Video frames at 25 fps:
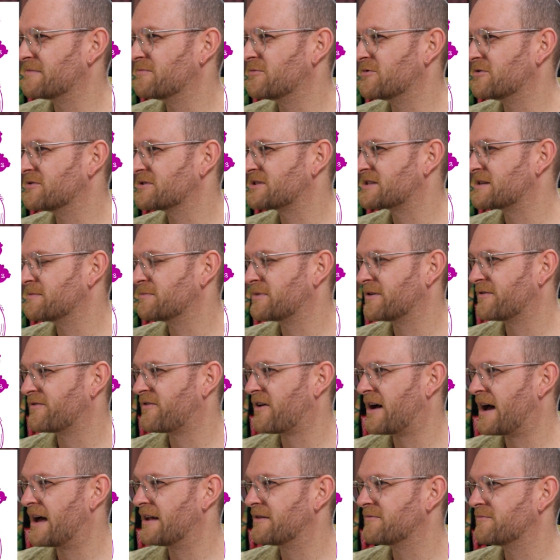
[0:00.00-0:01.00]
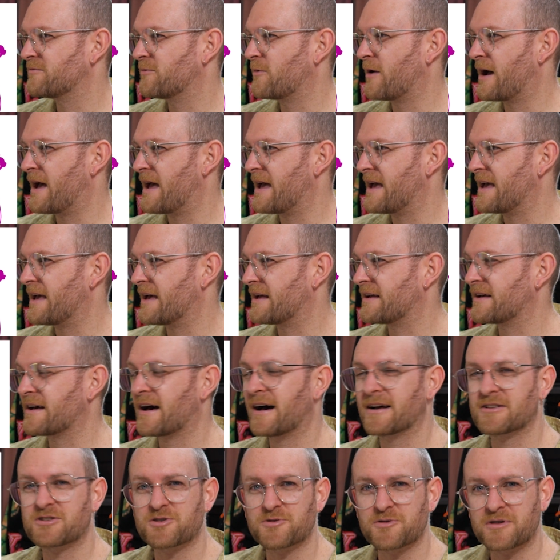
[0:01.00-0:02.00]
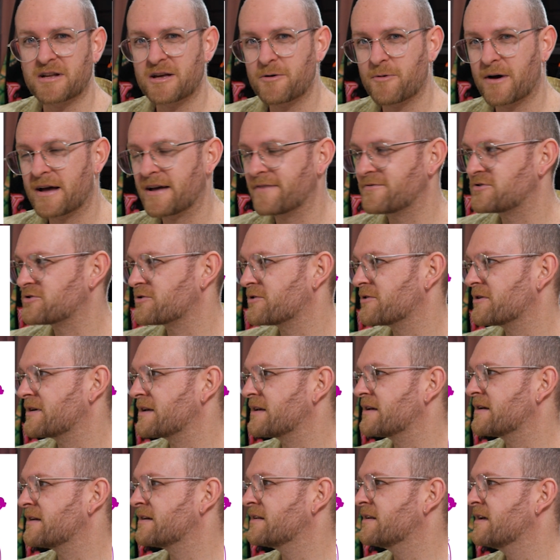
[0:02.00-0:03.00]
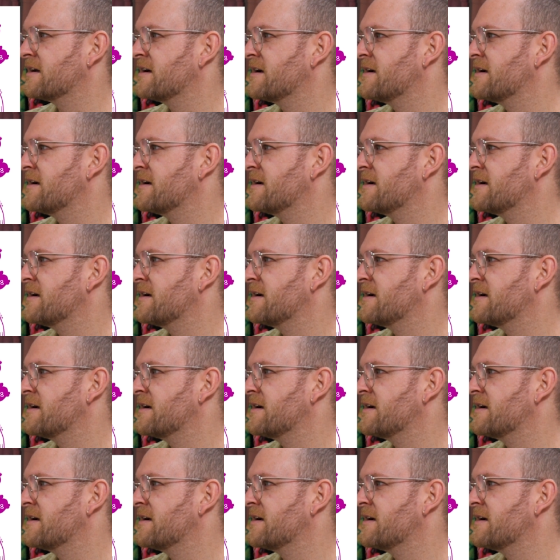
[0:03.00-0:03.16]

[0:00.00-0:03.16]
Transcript: a more simplified way and cartoony way of drawing it.